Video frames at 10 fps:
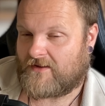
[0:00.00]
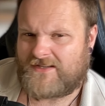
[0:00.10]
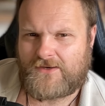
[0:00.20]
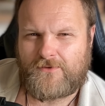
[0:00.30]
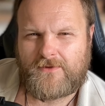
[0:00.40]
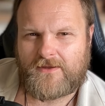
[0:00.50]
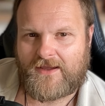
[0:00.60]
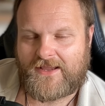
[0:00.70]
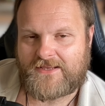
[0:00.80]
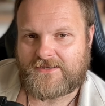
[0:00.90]
tilled,
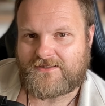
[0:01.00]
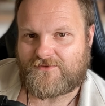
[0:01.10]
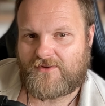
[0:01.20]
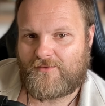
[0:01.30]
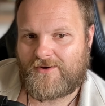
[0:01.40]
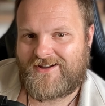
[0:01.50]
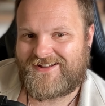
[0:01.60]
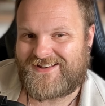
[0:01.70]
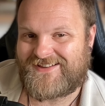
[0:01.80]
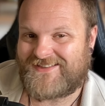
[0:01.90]
I guess is the right
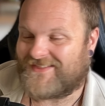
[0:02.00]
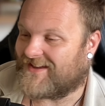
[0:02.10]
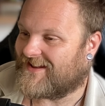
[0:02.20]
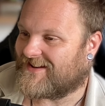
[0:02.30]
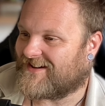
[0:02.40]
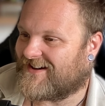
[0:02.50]
word, then